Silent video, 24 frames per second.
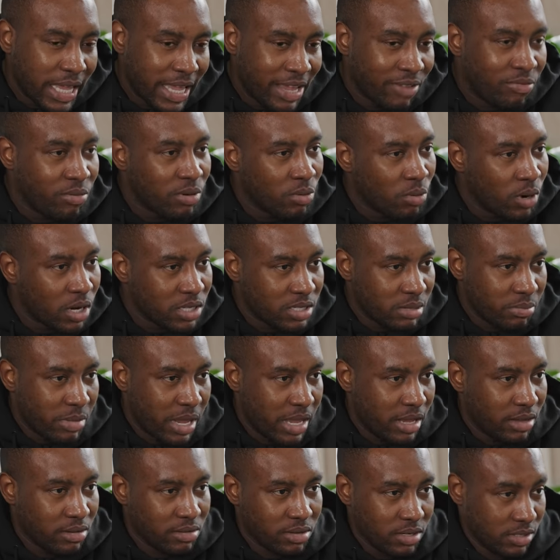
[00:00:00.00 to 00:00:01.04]
If we were to
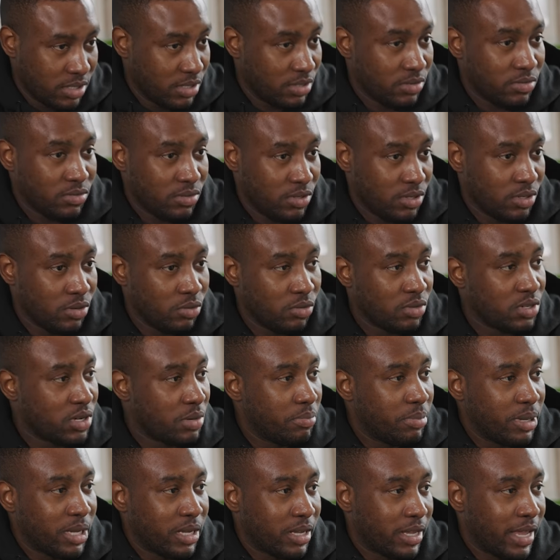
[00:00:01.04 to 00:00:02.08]
make to, to launch
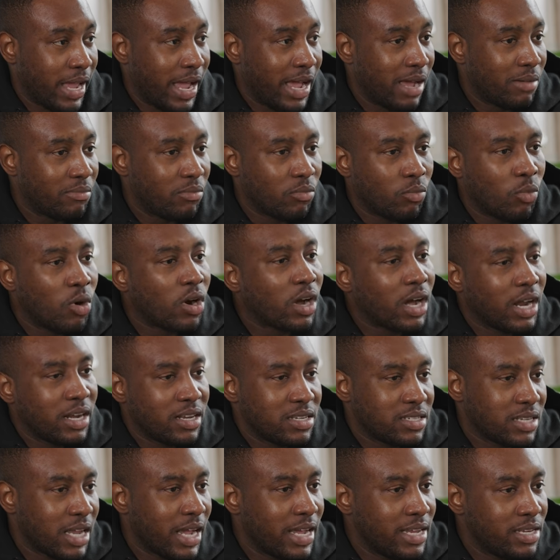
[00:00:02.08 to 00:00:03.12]
a bigger cap, what kind
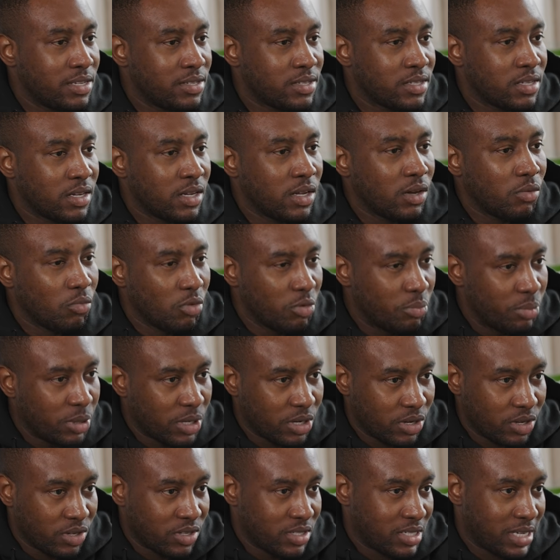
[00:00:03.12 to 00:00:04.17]
of size would
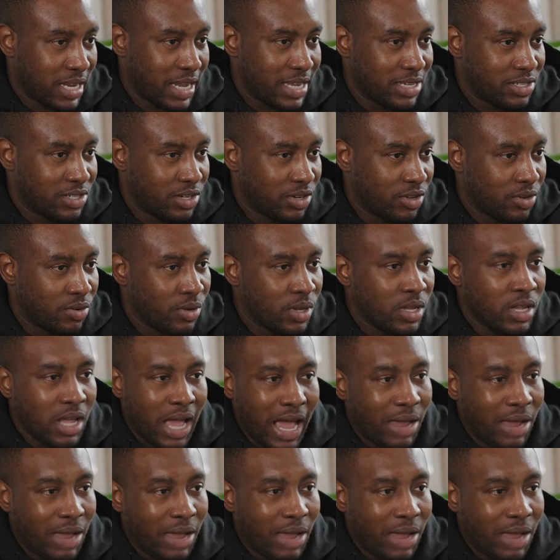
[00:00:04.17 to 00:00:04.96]
be a good size, you know?